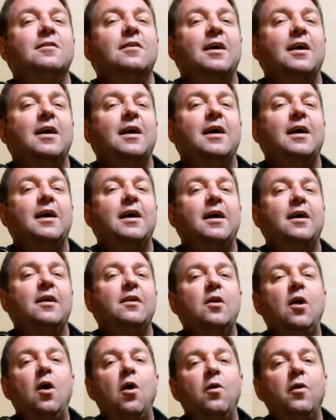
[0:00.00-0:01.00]
are
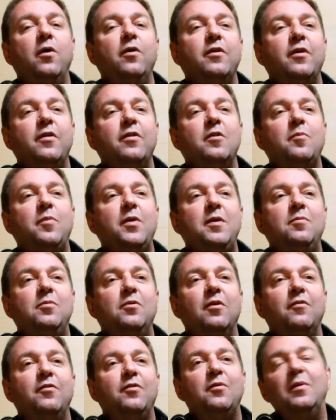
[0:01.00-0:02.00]
lower than the
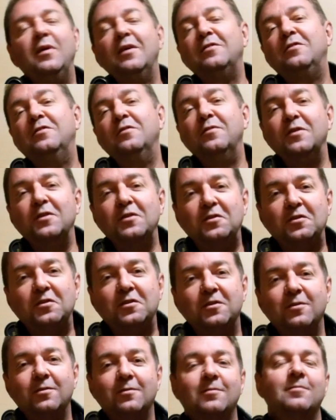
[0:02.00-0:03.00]
people of the rest of
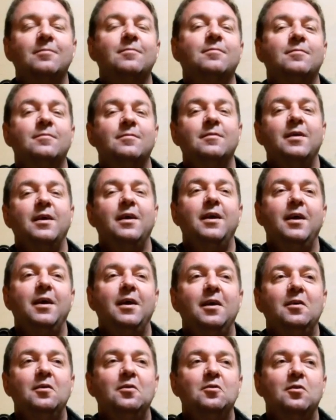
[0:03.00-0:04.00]
us.
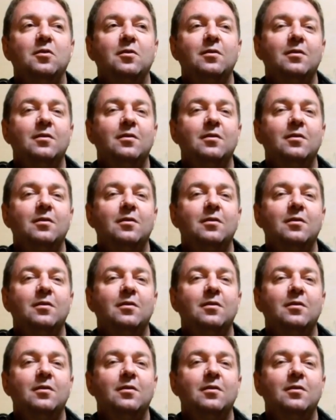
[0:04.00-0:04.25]
And